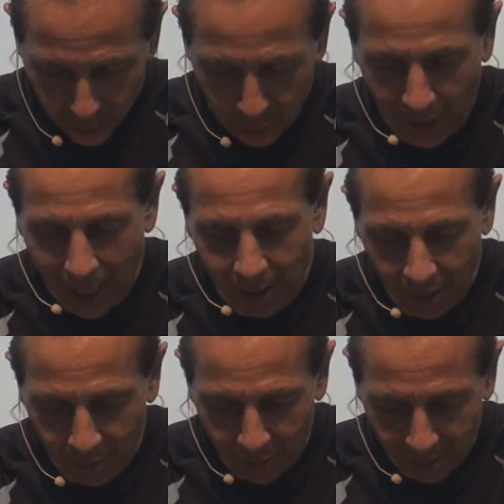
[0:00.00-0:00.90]
to line
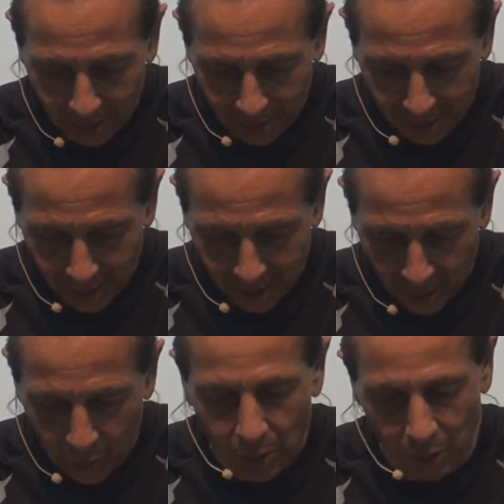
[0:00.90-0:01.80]
up
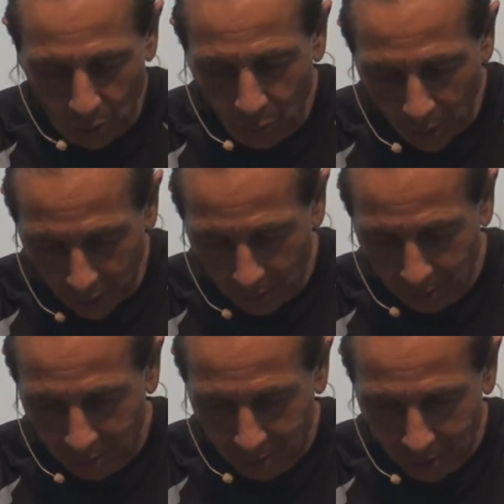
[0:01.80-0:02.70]
with your will
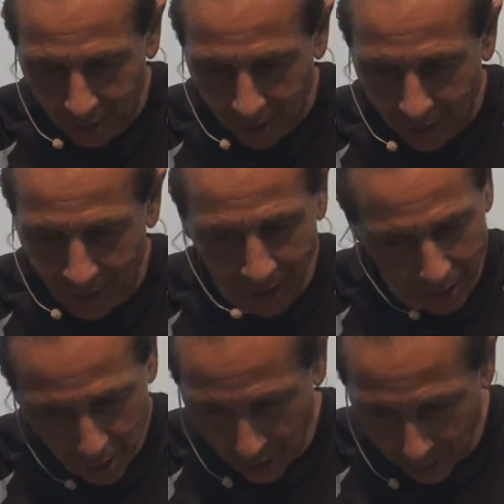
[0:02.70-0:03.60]
in
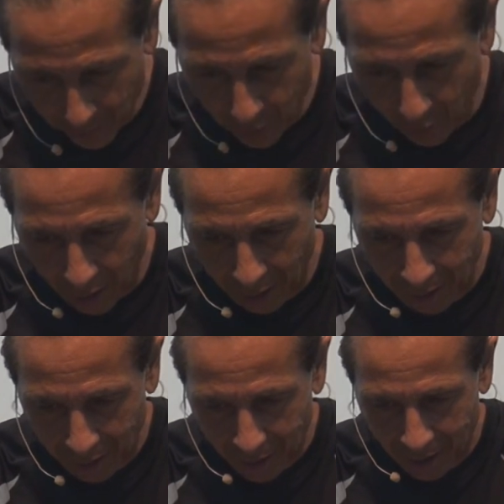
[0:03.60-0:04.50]
each and every one.
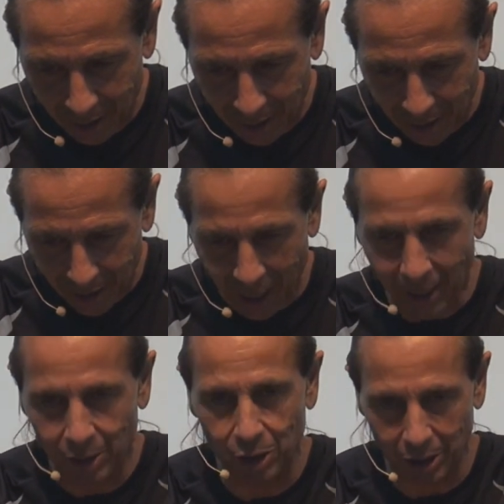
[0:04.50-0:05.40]

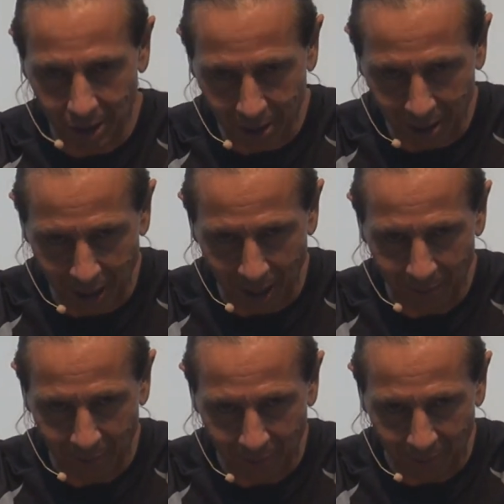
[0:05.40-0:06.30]
In Jesus'
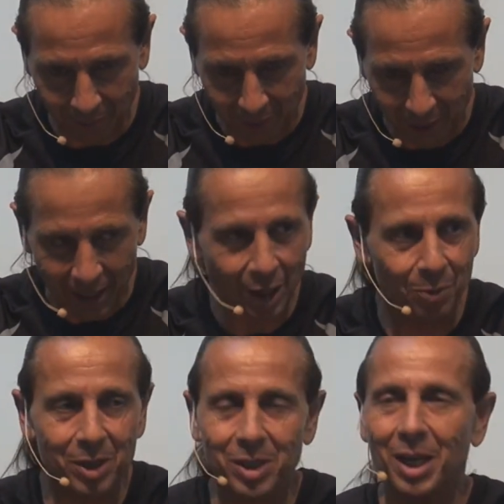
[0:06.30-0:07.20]
name. And
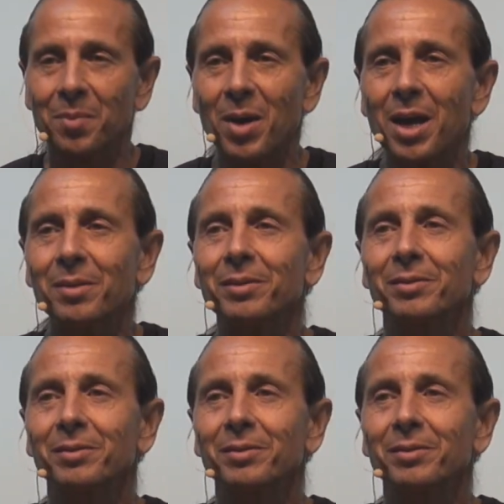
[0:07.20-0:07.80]
everybody said amen?